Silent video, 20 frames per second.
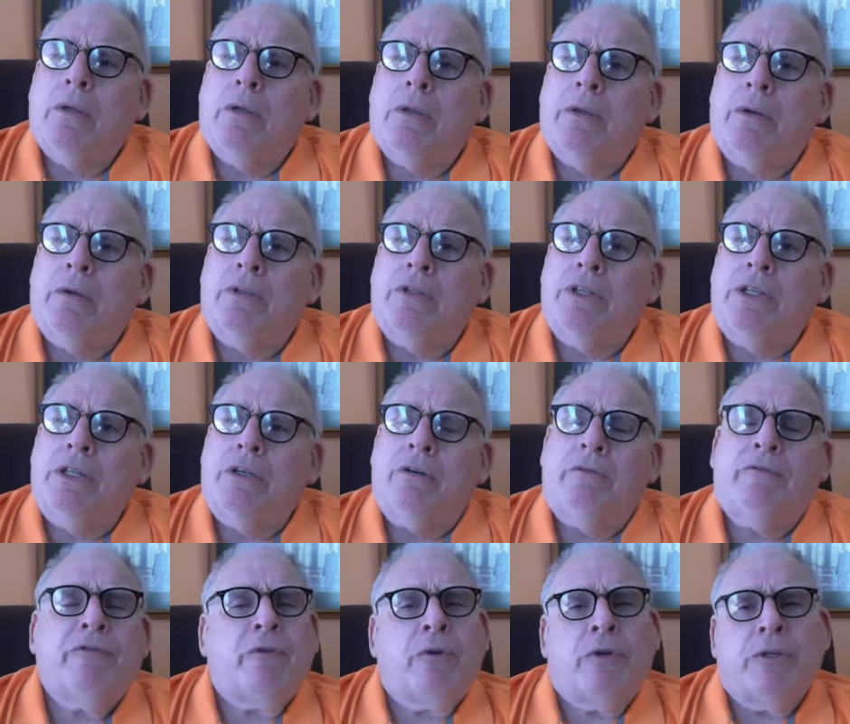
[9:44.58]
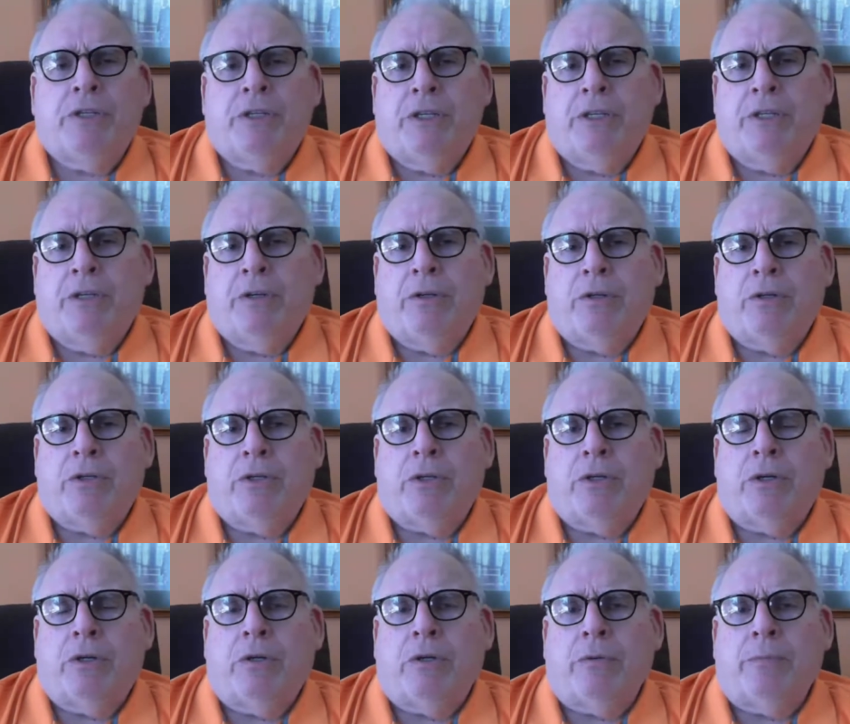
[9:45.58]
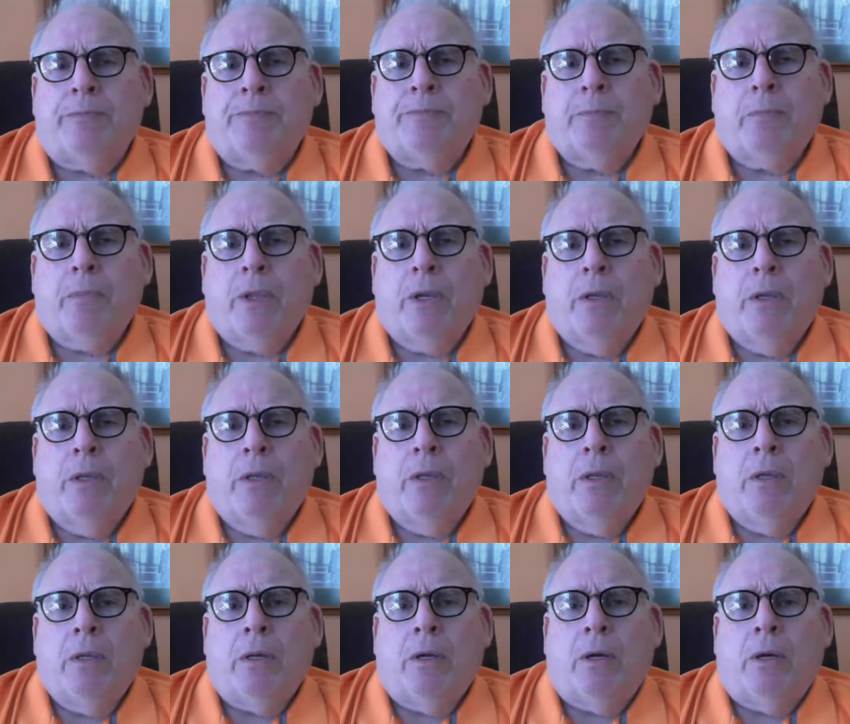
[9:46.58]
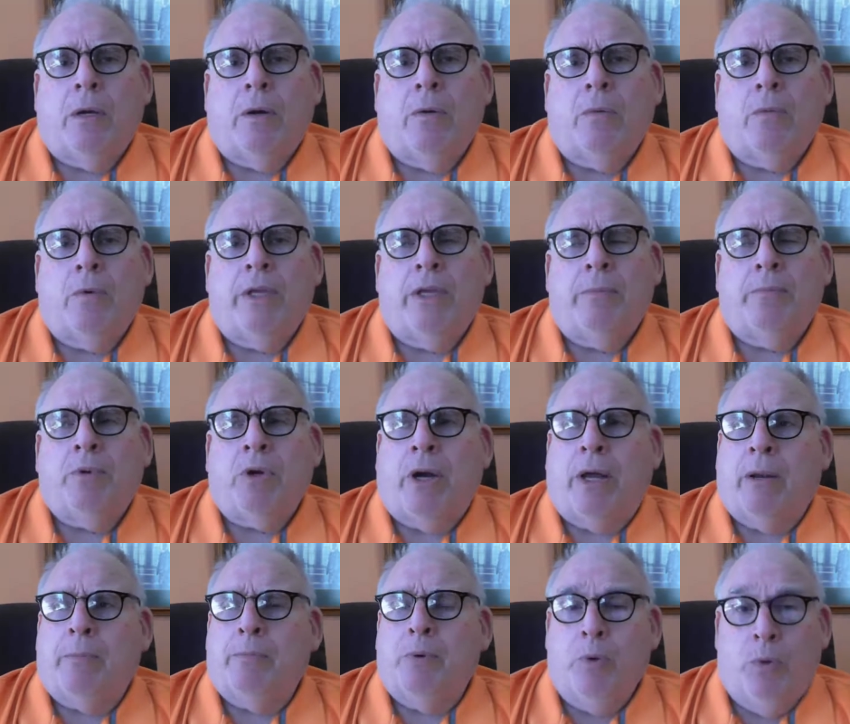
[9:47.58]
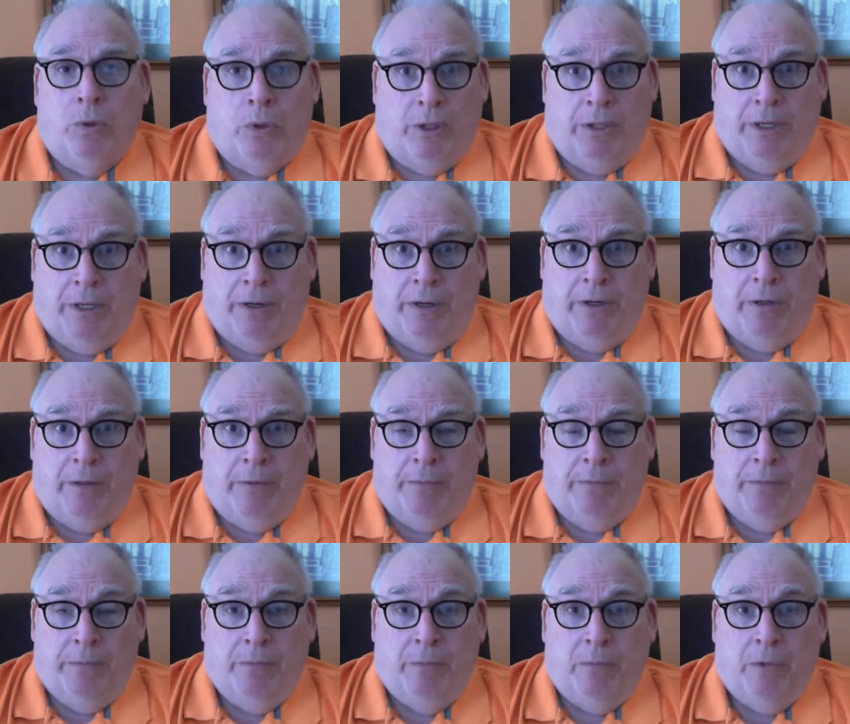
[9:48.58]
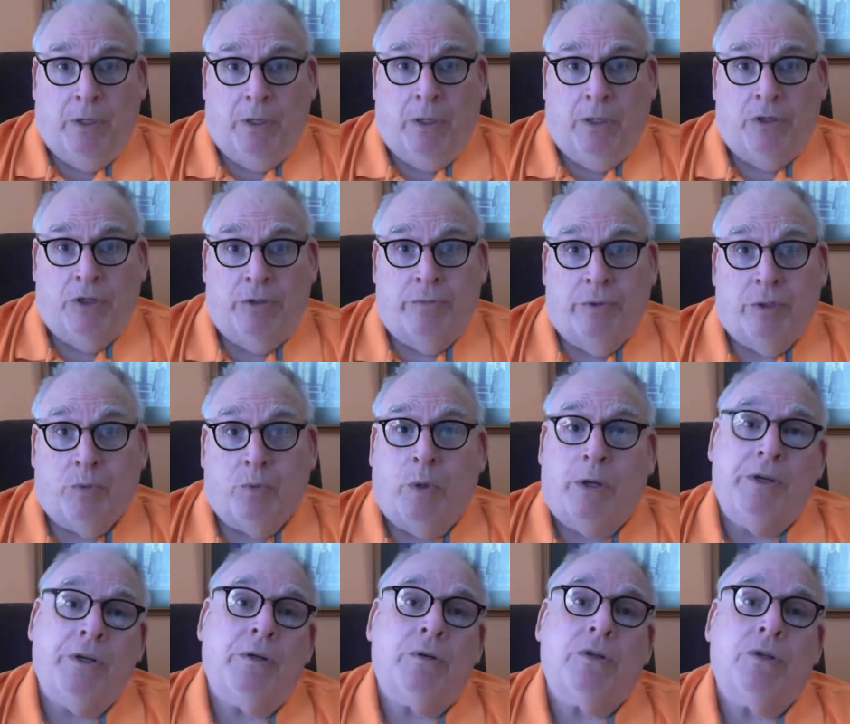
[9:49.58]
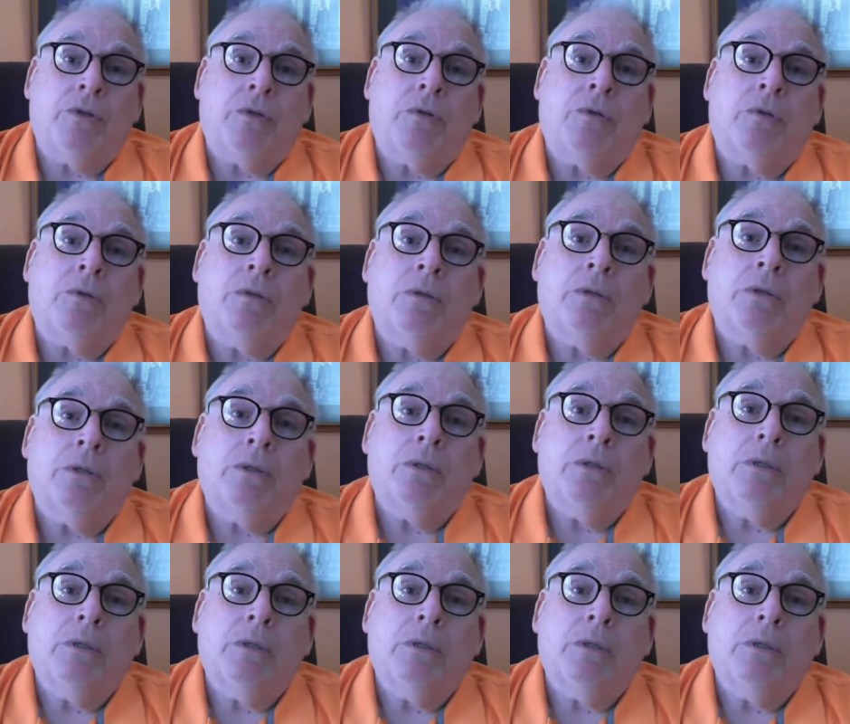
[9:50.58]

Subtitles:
13 or 14 years ago. We brought a poodle here. She was 1 year old,